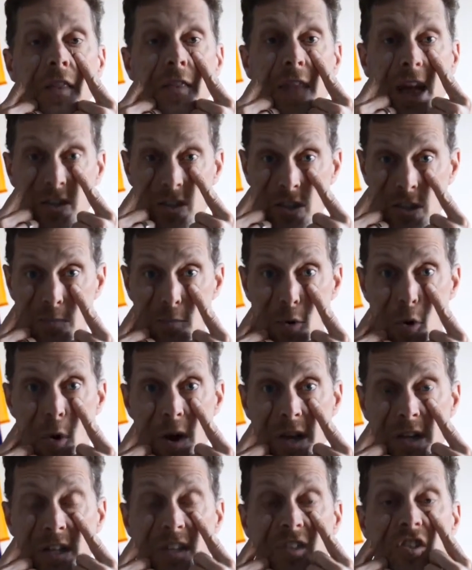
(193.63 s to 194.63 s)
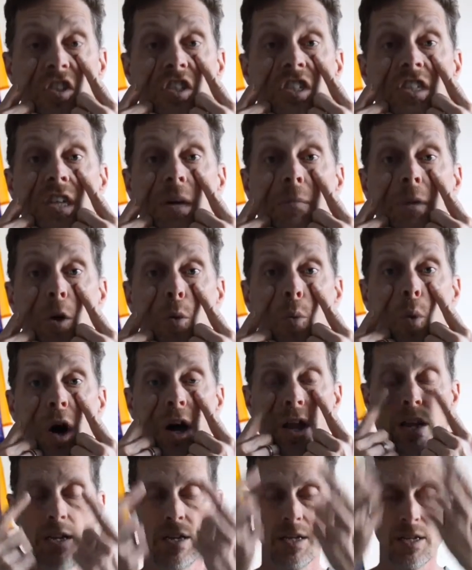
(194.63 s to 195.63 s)
That's the point. It's stomach
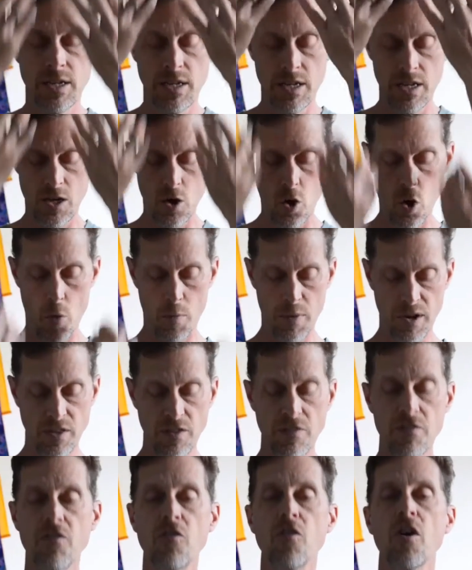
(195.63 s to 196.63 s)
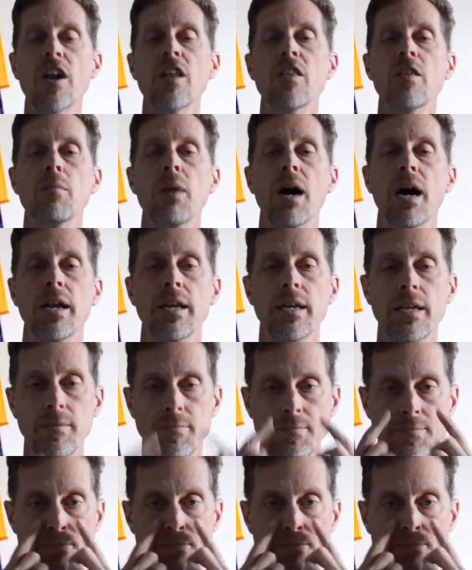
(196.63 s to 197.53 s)
1, opening the front of the body.